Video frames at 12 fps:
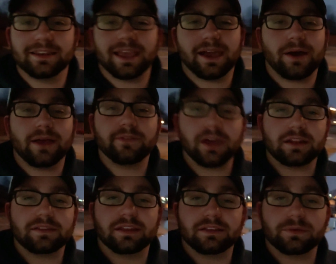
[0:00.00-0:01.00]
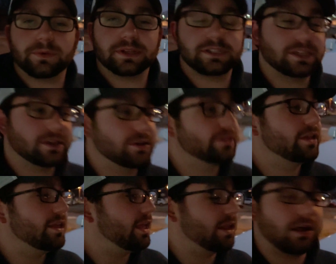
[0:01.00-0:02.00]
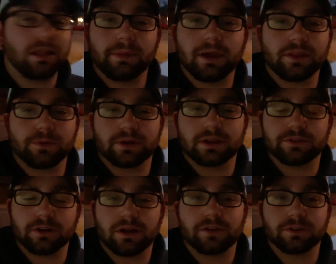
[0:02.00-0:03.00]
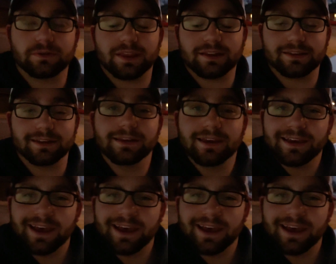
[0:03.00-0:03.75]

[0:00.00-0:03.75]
Now, I've got a tinted windshield and all of my other windows are also tinted.